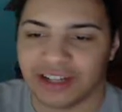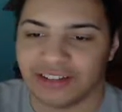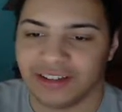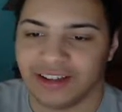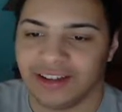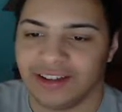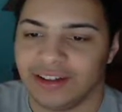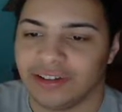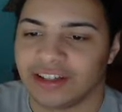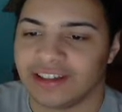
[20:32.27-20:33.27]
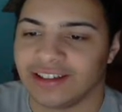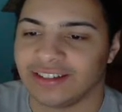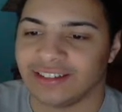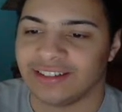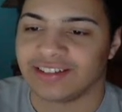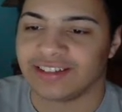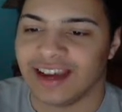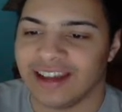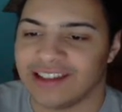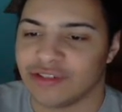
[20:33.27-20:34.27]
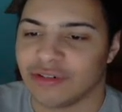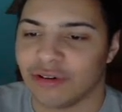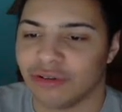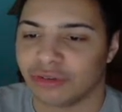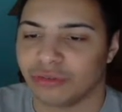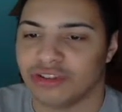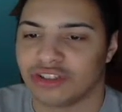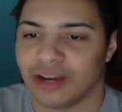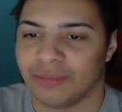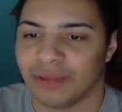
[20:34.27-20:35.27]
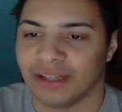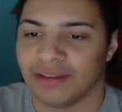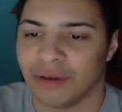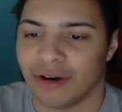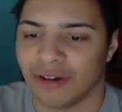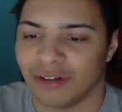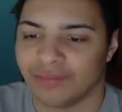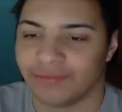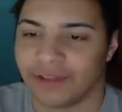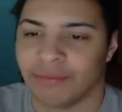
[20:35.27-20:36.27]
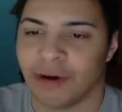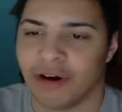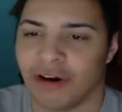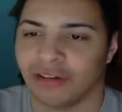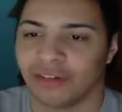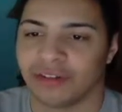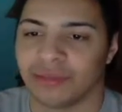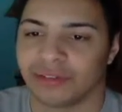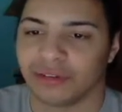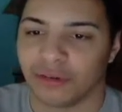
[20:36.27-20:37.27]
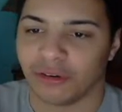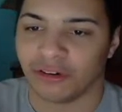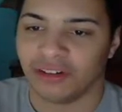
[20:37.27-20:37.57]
today. Look at this. This guy is grocery shopping in a mall or some store